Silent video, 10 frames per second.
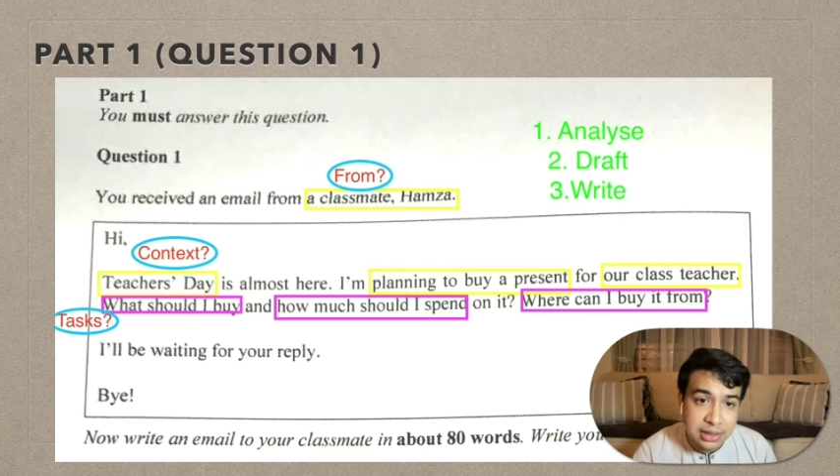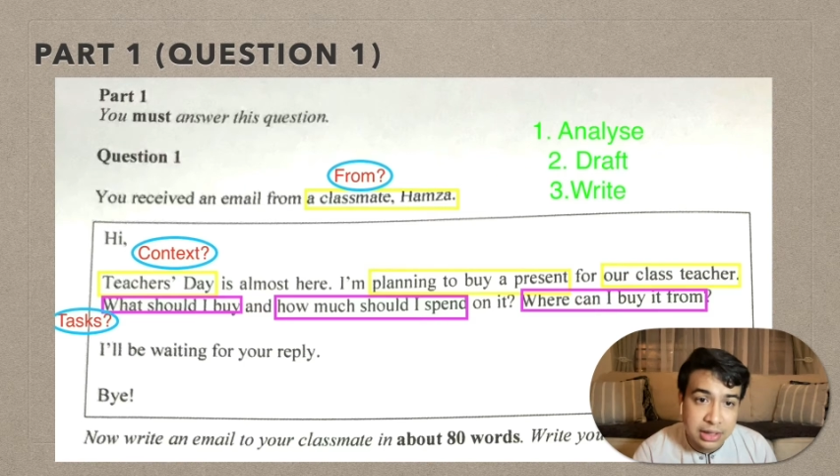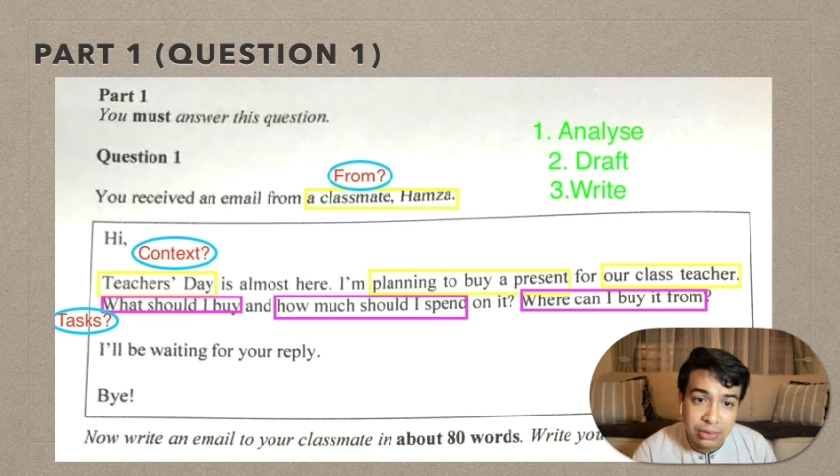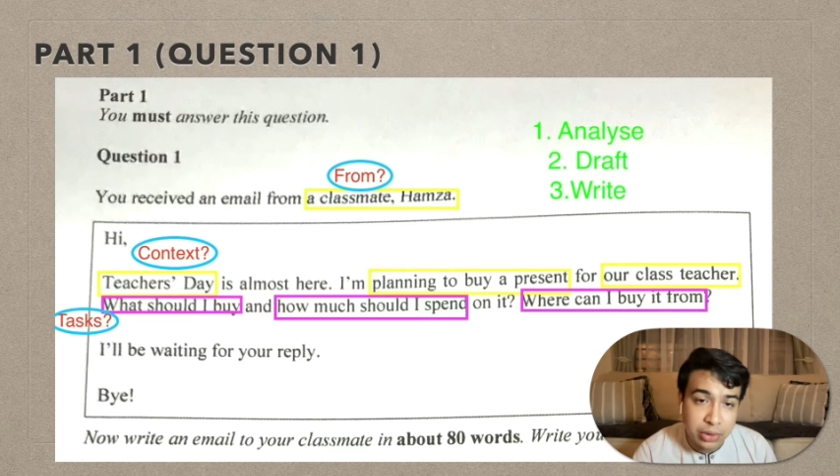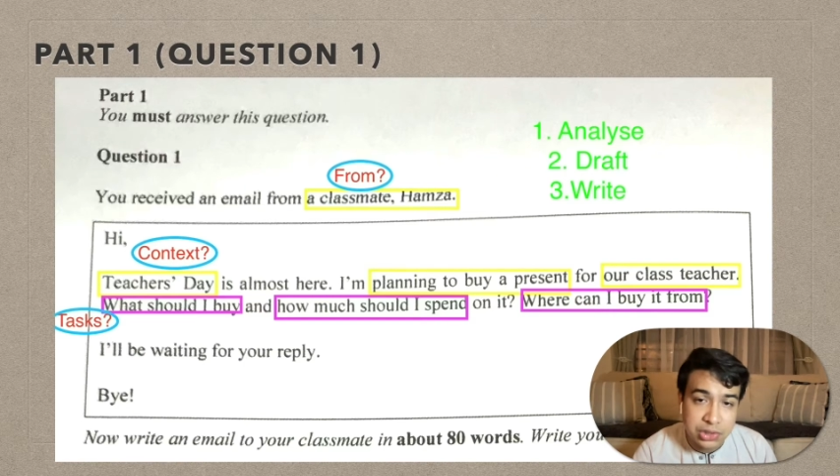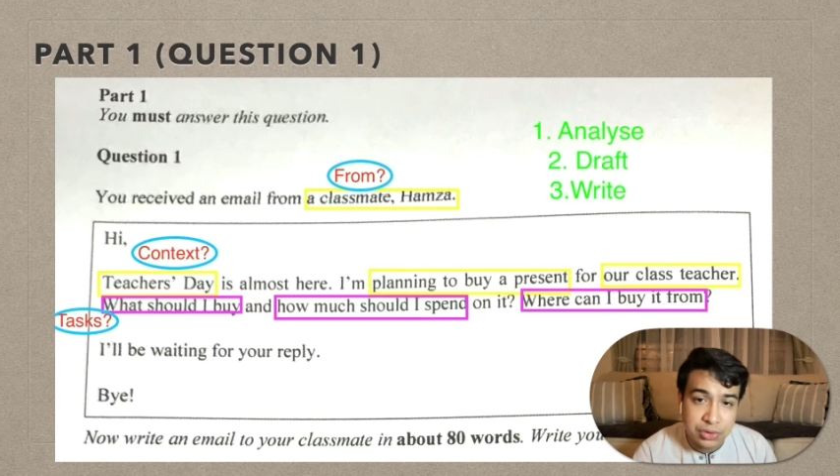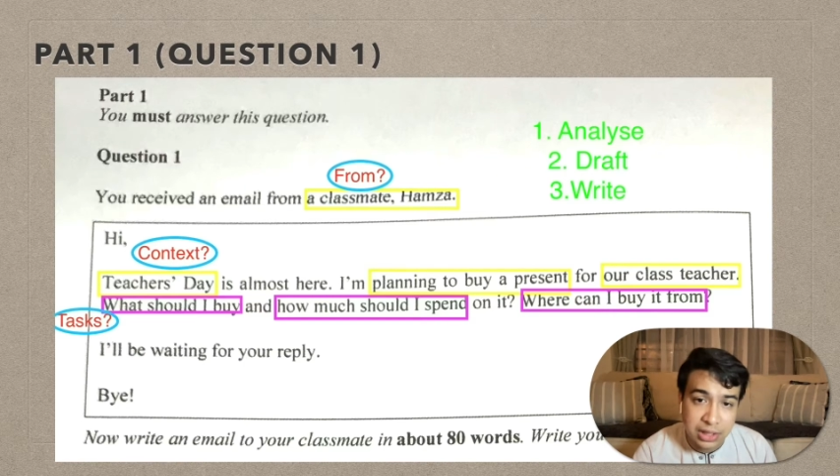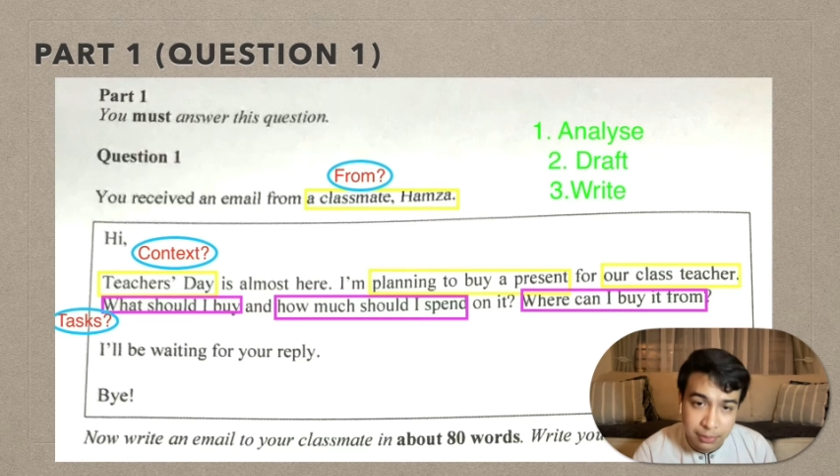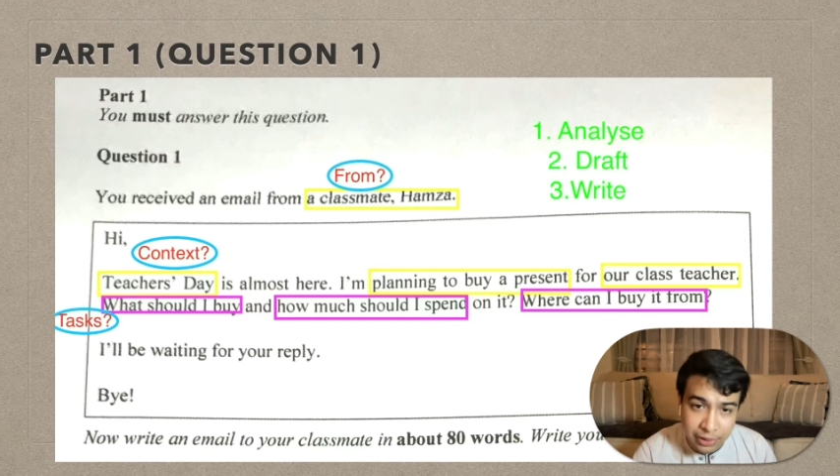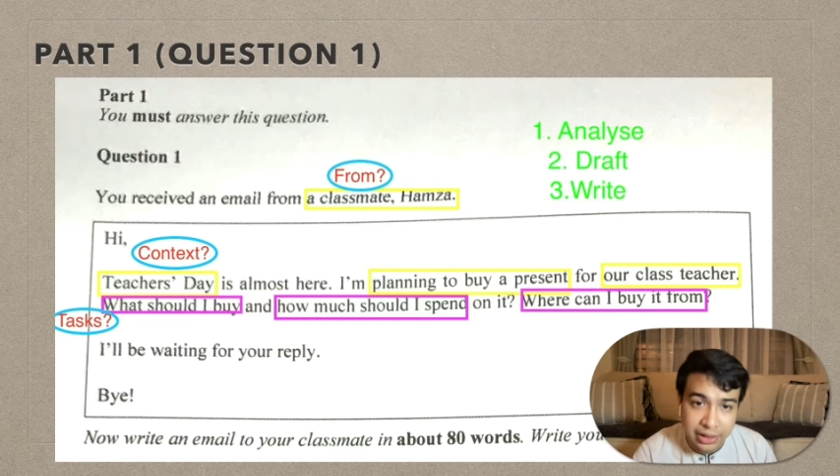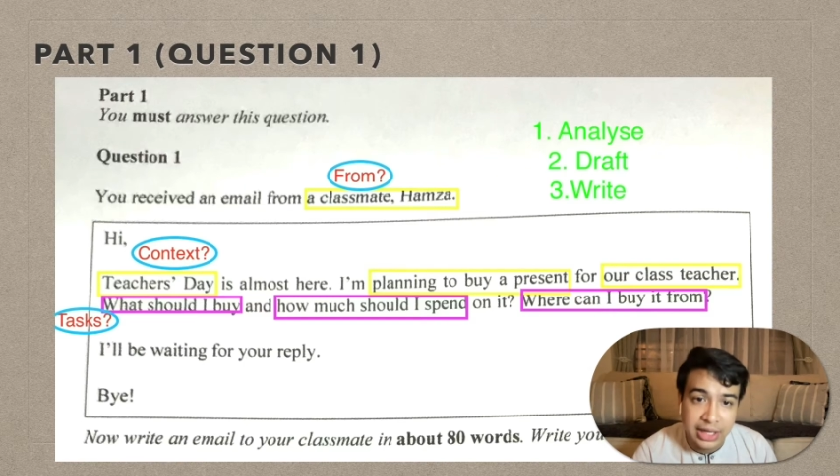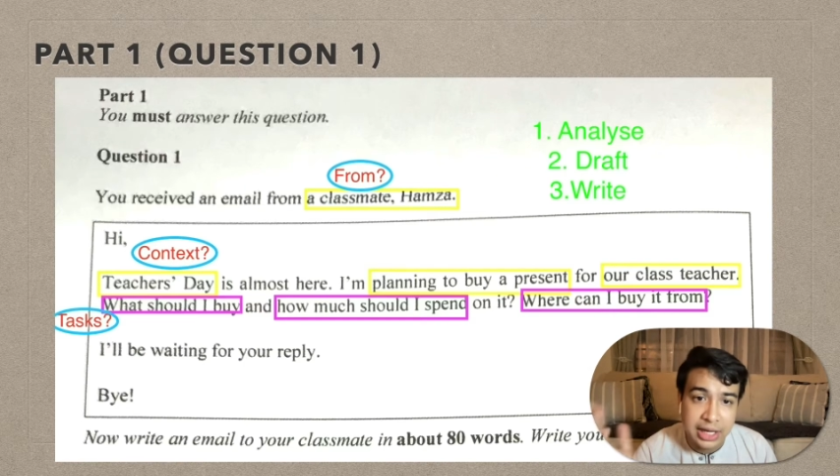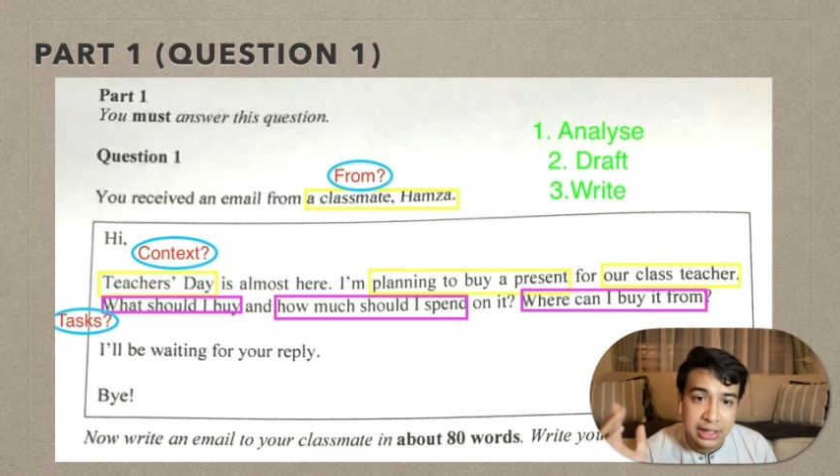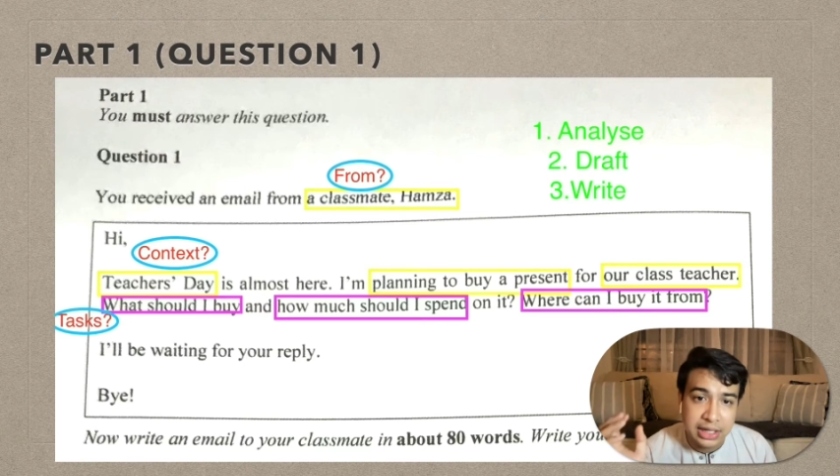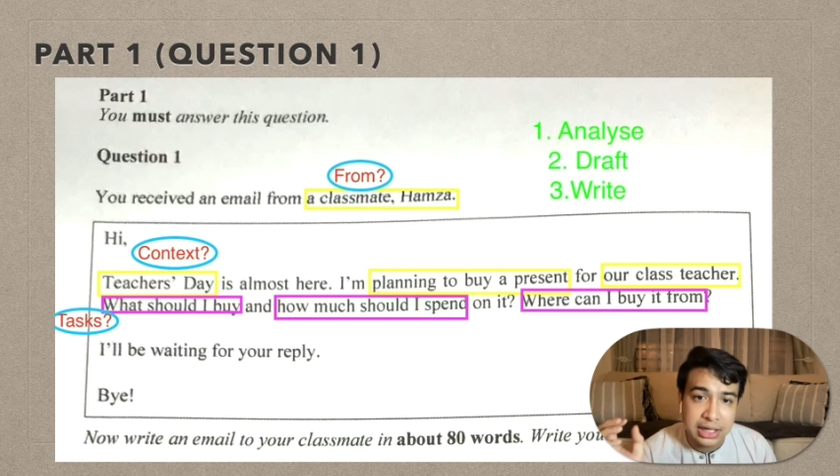What should he buy?
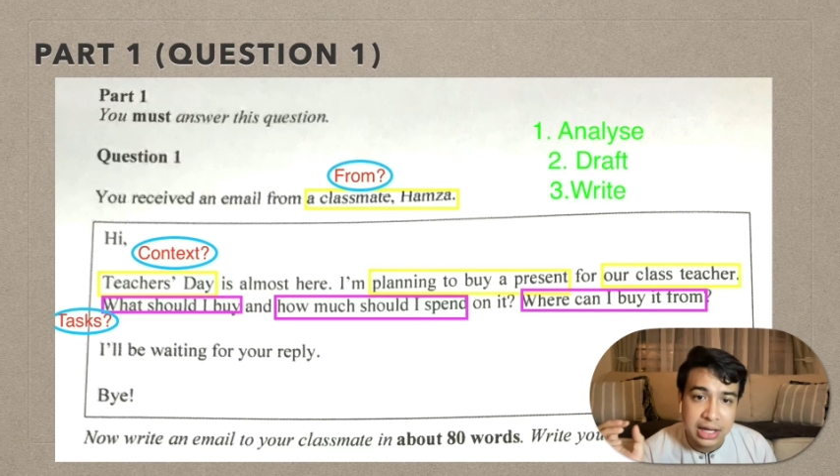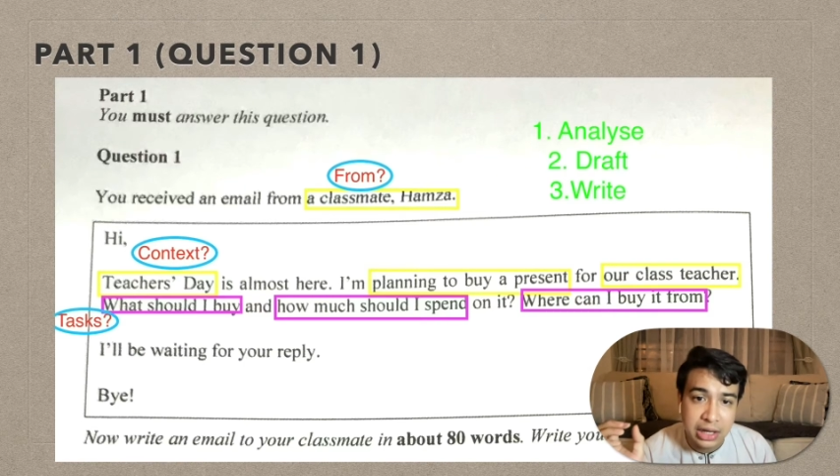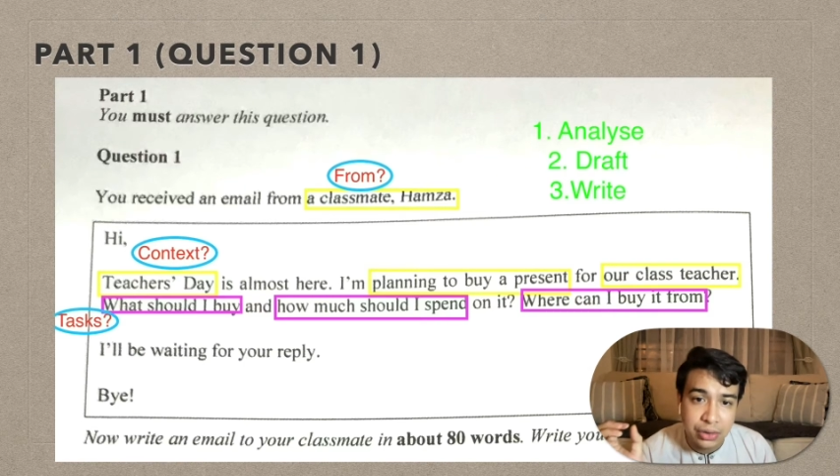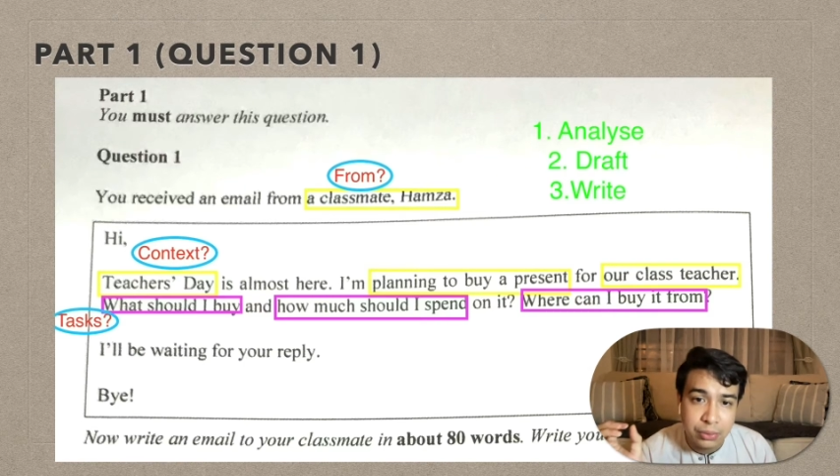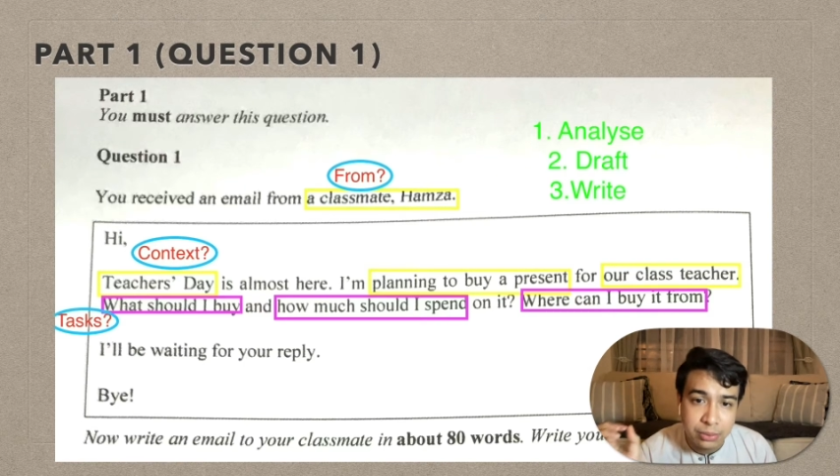And then how